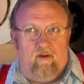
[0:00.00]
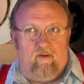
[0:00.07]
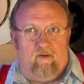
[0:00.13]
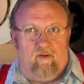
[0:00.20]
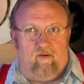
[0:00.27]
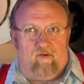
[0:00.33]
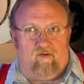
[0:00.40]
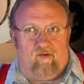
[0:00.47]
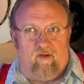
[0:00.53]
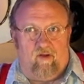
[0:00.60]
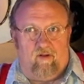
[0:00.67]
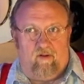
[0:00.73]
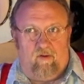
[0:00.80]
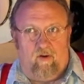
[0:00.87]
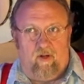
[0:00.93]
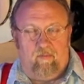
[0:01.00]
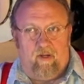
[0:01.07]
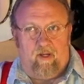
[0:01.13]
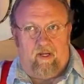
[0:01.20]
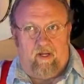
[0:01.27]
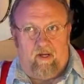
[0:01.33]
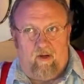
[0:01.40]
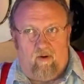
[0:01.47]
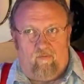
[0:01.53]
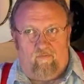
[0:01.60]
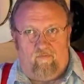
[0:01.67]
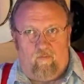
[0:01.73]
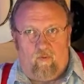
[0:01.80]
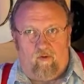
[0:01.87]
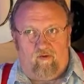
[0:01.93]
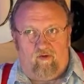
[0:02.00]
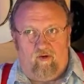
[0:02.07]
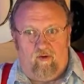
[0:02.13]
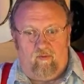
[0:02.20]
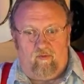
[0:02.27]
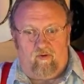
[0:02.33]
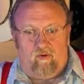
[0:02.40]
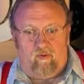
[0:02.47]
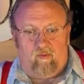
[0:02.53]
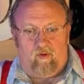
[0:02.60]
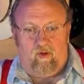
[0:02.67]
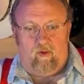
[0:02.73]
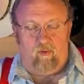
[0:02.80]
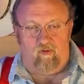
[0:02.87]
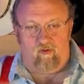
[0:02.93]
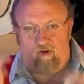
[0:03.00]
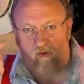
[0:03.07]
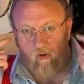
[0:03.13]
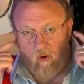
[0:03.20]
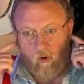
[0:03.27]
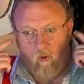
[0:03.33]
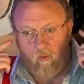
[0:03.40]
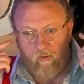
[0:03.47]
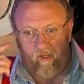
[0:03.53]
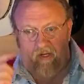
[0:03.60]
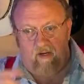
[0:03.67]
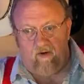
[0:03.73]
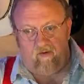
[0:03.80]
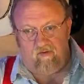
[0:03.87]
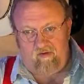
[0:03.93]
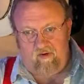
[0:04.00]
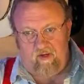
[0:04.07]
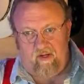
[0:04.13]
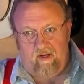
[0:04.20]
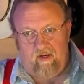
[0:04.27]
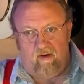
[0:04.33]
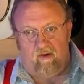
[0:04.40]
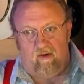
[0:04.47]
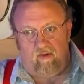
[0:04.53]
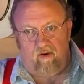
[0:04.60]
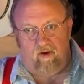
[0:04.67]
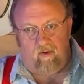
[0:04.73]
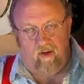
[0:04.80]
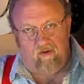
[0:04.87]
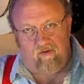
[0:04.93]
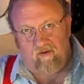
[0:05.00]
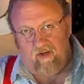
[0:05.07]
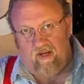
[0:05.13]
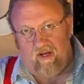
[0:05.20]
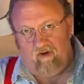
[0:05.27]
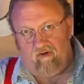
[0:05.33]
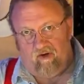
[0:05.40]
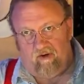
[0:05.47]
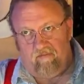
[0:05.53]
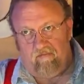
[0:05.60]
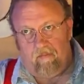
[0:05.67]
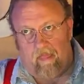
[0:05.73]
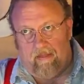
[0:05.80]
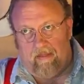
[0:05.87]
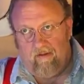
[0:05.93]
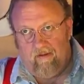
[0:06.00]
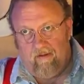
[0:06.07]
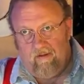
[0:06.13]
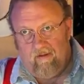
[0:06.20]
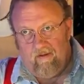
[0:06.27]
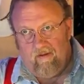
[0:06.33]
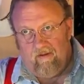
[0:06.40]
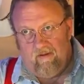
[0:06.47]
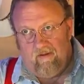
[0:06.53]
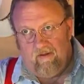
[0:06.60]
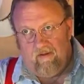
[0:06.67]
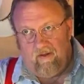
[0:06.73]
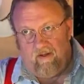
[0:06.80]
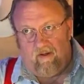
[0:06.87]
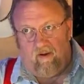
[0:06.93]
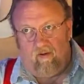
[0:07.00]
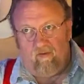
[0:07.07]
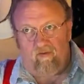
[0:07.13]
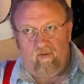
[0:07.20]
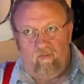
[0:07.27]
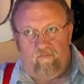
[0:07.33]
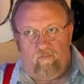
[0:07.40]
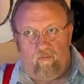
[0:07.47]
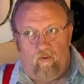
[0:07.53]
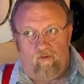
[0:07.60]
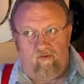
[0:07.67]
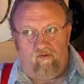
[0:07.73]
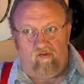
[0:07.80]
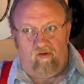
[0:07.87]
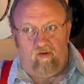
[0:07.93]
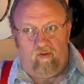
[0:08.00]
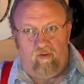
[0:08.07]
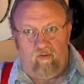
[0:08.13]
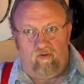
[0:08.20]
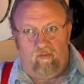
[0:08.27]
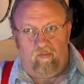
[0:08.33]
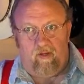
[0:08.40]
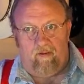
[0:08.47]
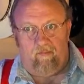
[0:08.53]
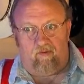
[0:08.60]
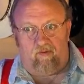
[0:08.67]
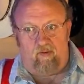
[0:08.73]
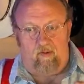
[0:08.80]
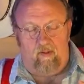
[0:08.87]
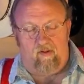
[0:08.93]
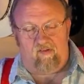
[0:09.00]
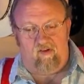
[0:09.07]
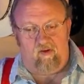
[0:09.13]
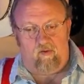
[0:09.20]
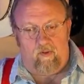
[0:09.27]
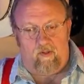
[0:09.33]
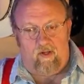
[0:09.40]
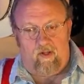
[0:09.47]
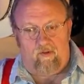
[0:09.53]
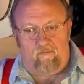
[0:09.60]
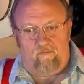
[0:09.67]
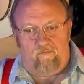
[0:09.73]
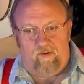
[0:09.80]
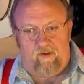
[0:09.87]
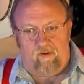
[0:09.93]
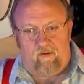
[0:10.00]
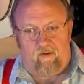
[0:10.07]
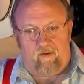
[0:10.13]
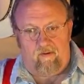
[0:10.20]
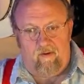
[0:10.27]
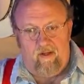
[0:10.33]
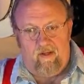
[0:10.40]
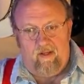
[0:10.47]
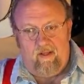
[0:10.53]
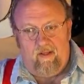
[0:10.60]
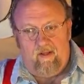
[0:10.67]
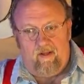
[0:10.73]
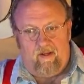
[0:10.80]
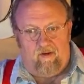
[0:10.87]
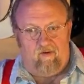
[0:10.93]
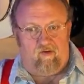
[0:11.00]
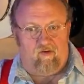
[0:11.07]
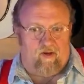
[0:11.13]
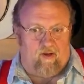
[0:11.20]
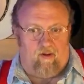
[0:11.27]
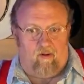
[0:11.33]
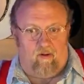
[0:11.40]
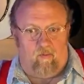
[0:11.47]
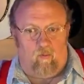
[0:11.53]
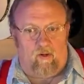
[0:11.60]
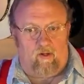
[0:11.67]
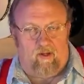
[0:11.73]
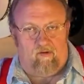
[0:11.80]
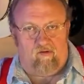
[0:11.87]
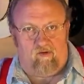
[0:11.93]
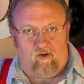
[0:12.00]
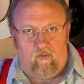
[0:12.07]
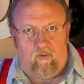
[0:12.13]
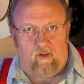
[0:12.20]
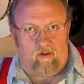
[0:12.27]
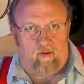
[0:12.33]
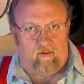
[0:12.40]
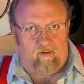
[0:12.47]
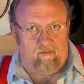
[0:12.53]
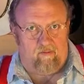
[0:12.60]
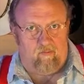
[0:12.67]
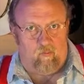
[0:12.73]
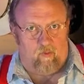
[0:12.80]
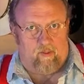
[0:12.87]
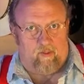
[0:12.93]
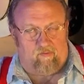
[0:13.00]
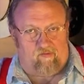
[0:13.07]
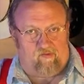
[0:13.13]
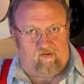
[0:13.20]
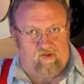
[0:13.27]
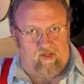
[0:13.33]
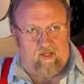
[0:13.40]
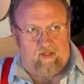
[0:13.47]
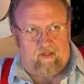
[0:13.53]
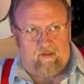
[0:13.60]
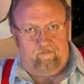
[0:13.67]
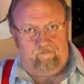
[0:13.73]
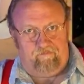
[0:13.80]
does uh, learning by ear force you to use your own ears to hear your intonation, it also forces you to be able to listen to another fiddler and tell what he's doing without seeing him.